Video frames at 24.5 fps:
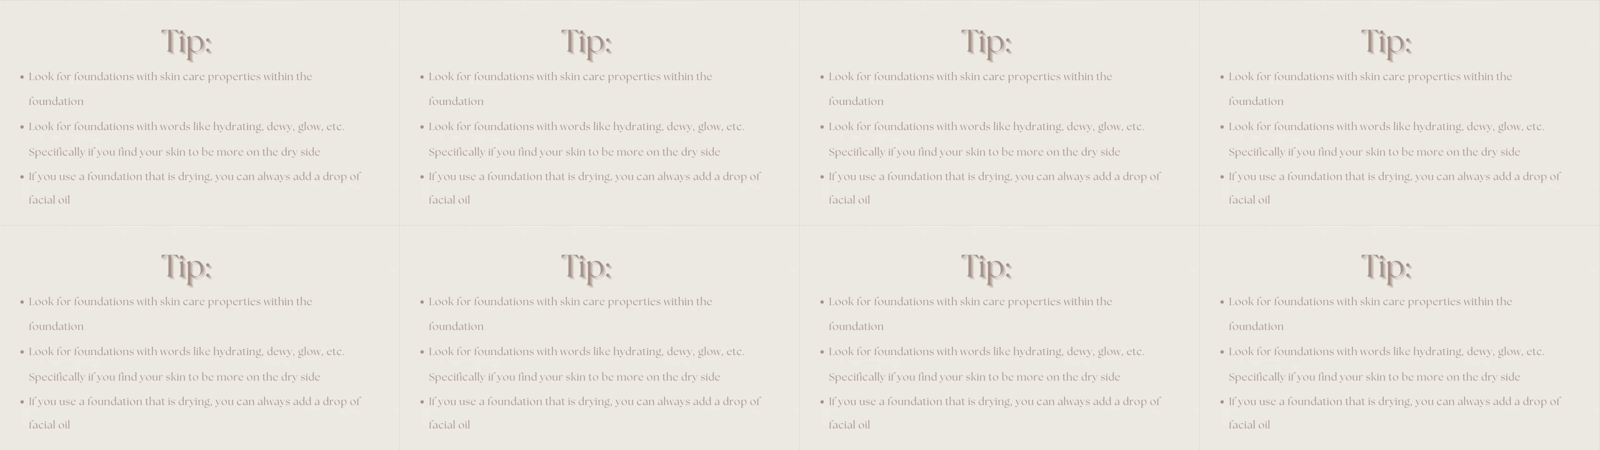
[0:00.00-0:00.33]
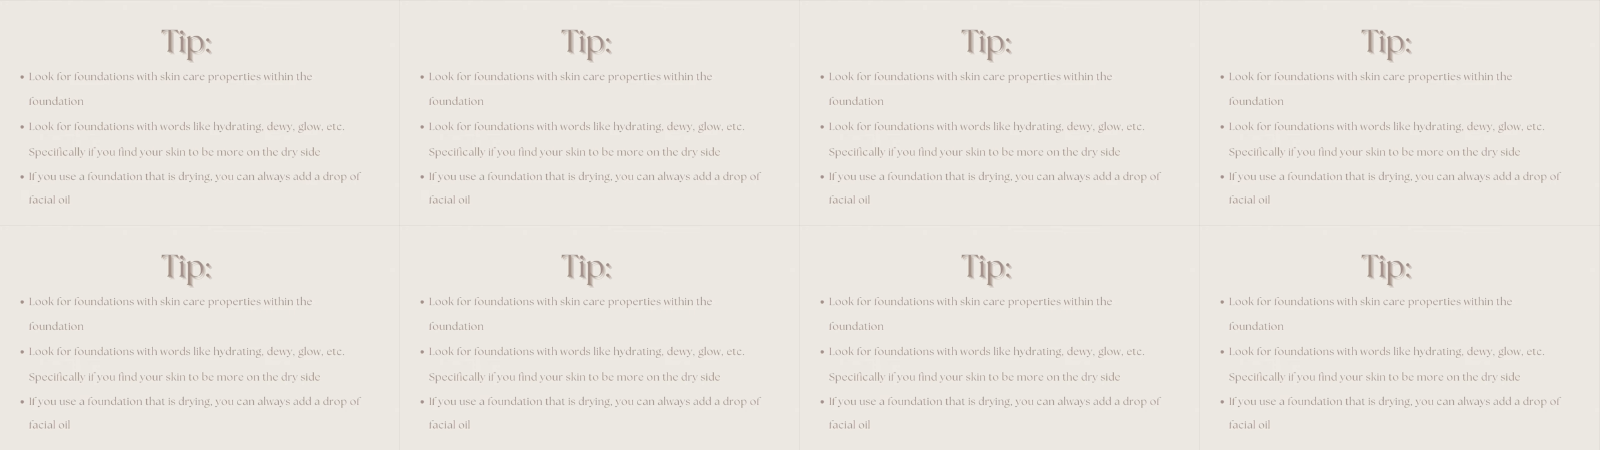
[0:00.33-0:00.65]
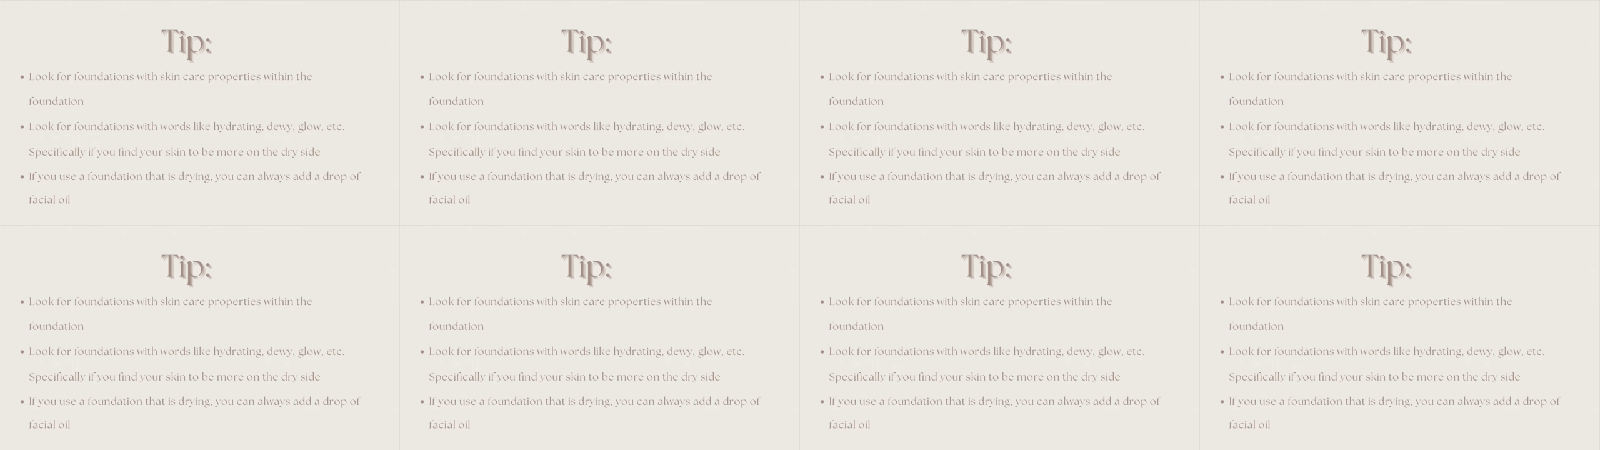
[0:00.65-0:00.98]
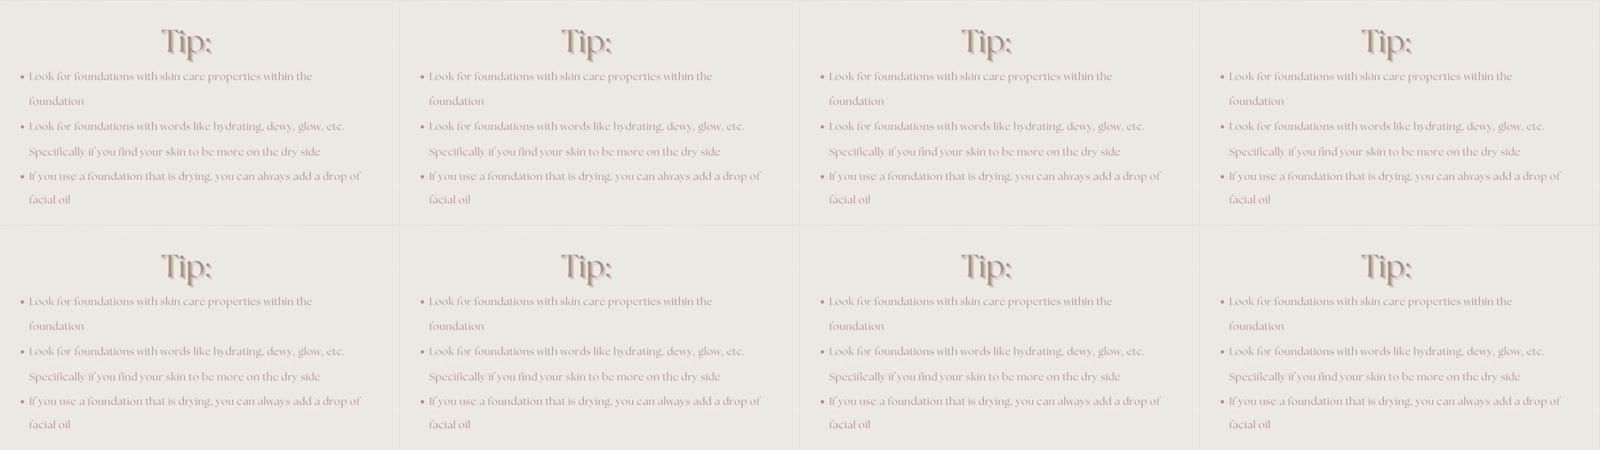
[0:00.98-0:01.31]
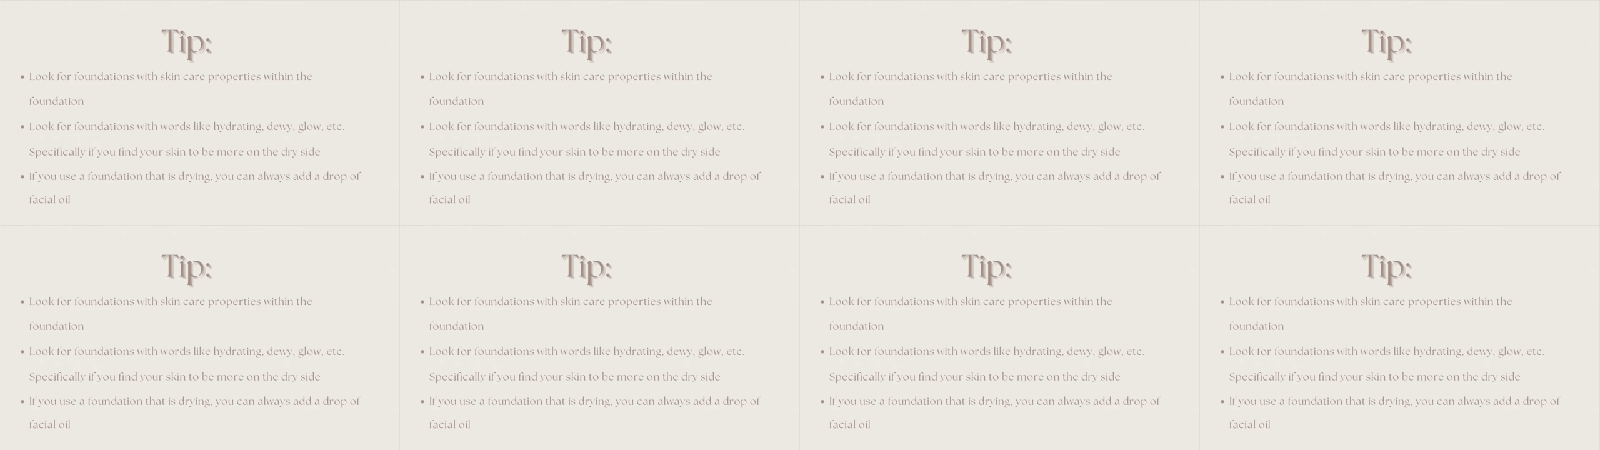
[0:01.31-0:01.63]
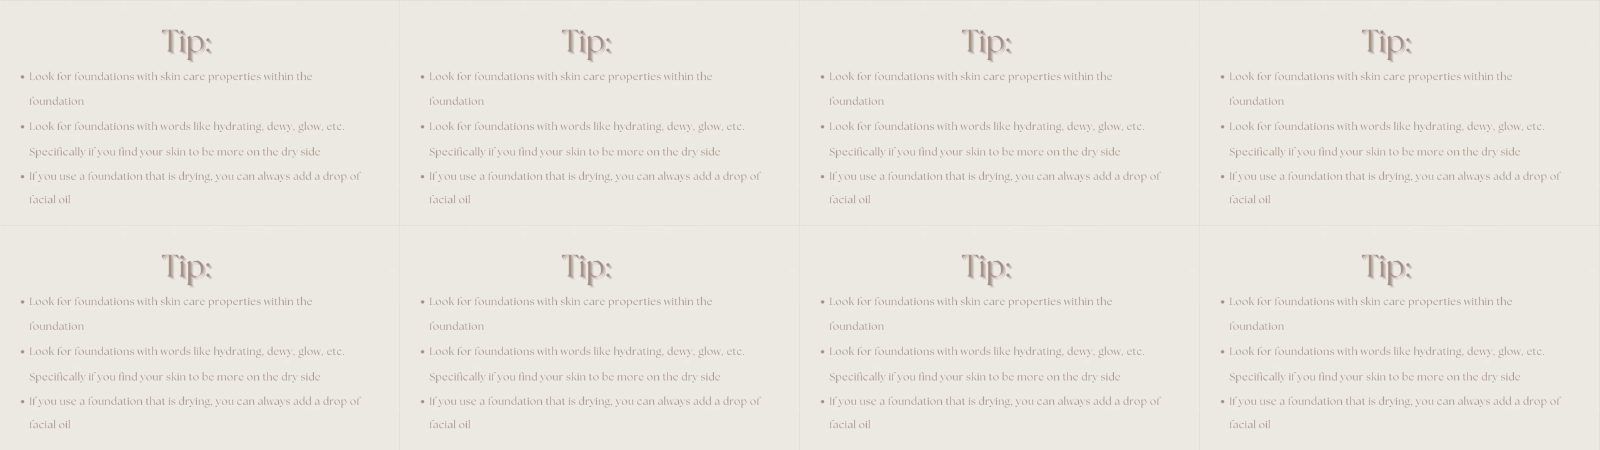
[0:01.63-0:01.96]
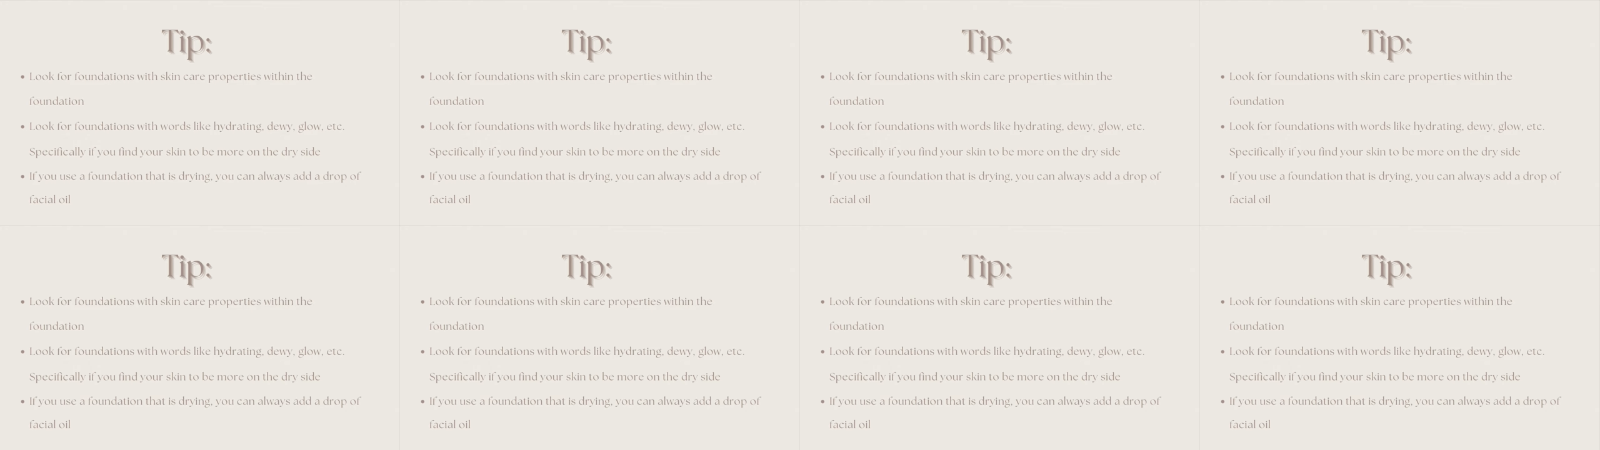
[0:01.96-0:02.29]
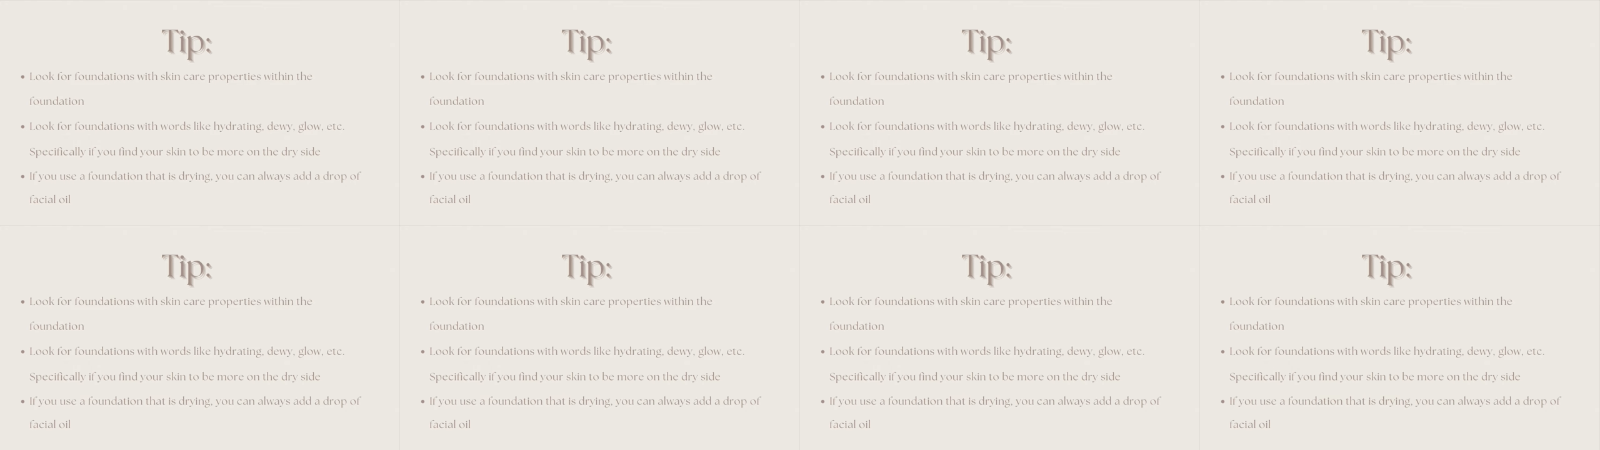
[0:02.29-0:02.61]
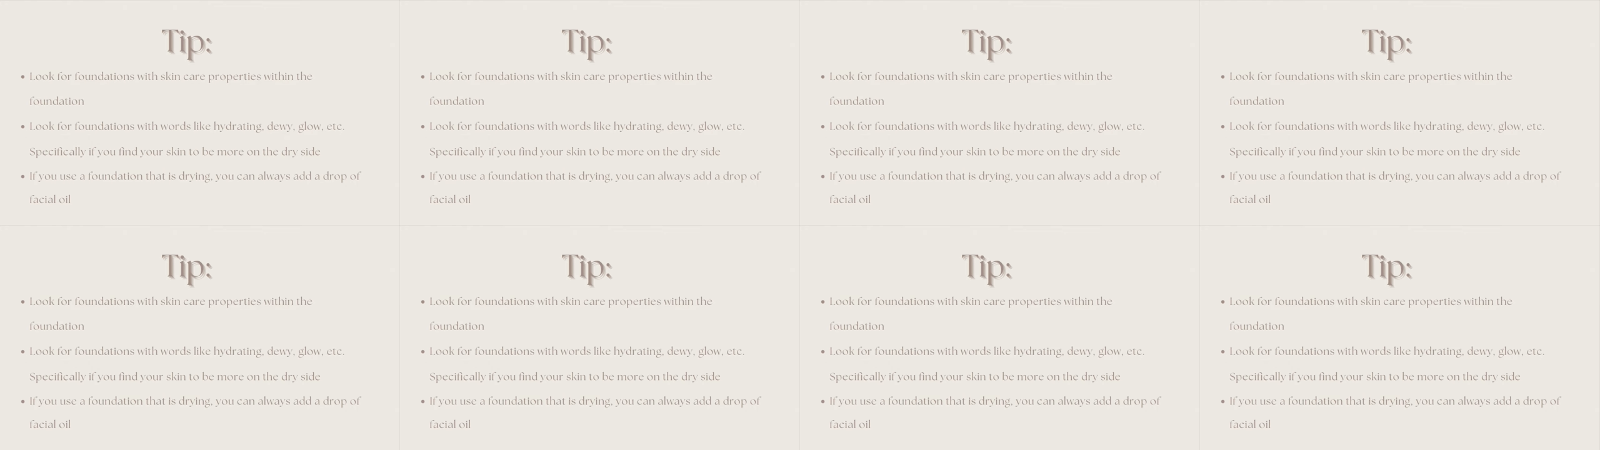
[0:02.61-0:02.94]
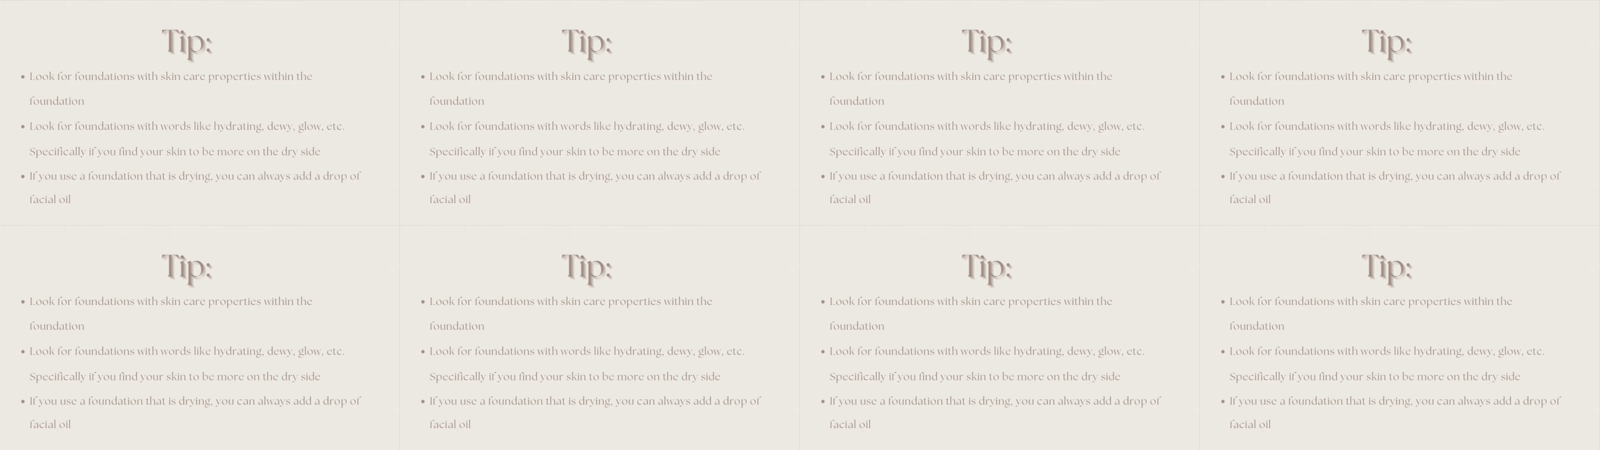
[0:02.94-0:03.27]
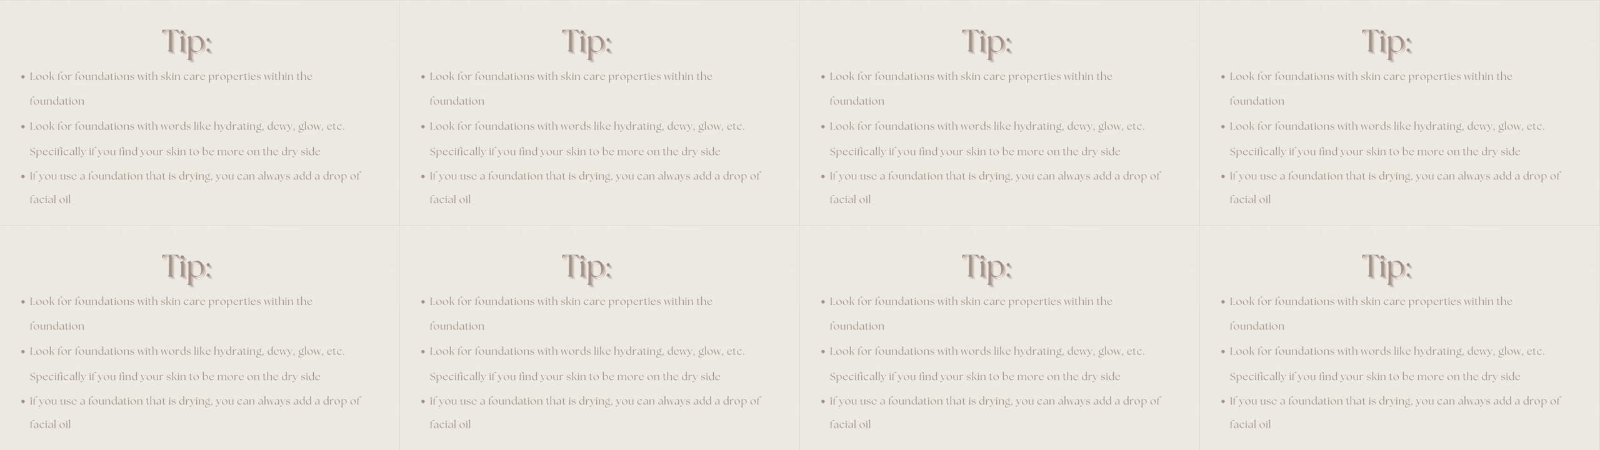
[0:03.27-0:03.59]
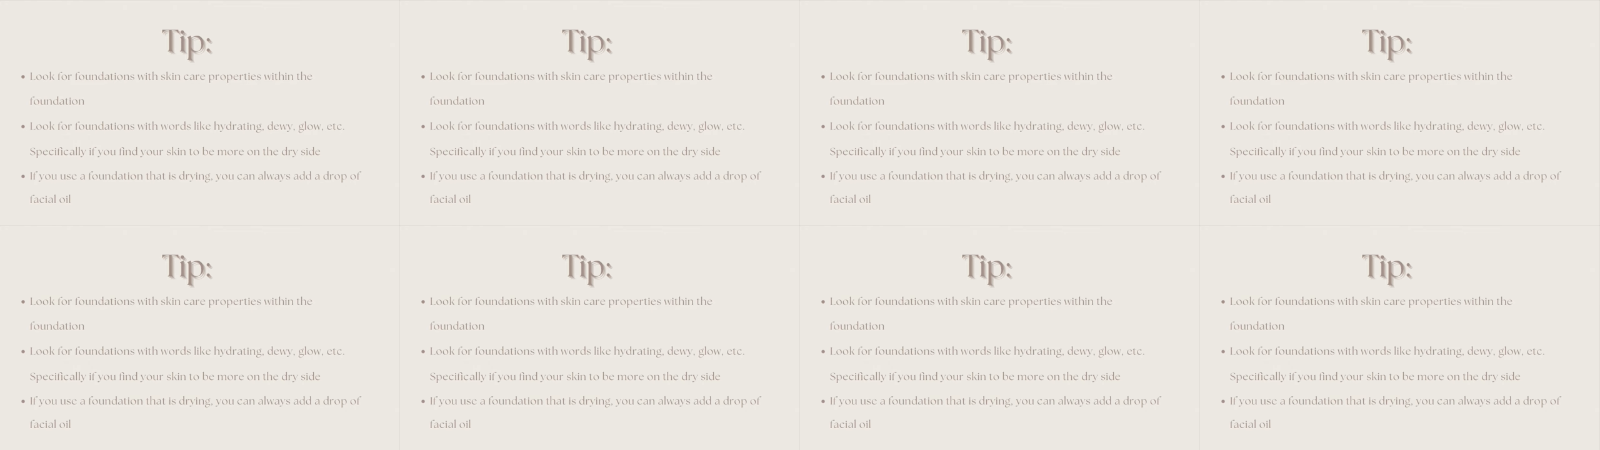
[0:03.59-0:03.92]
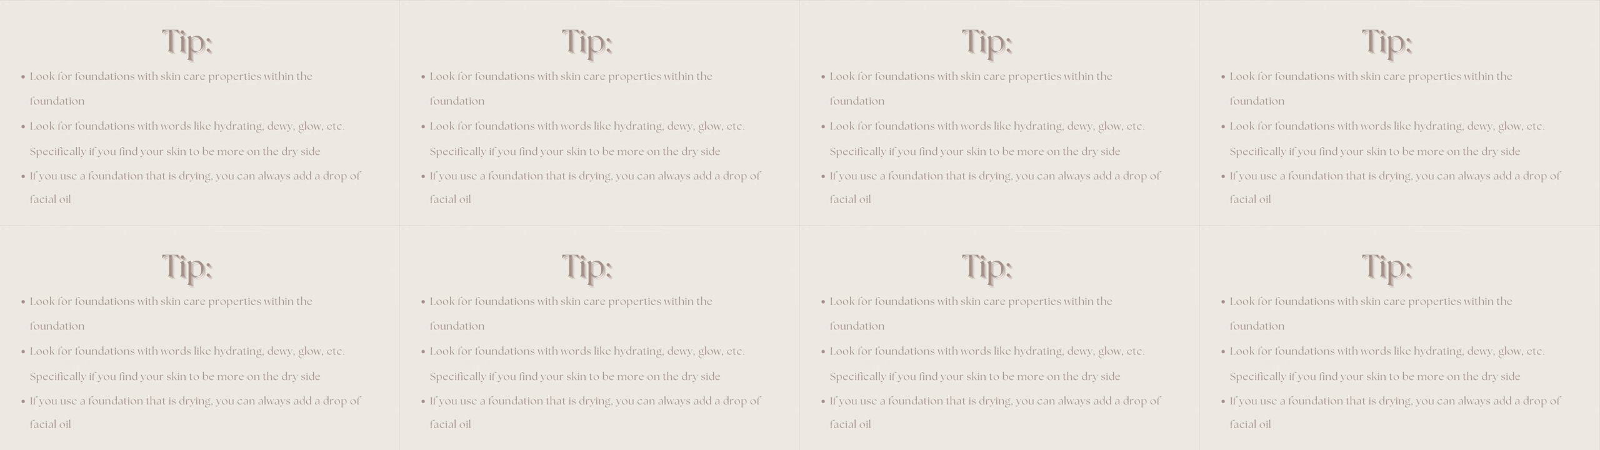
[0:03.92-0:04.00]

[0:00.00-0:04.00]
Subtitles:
[unreadable: no face in view]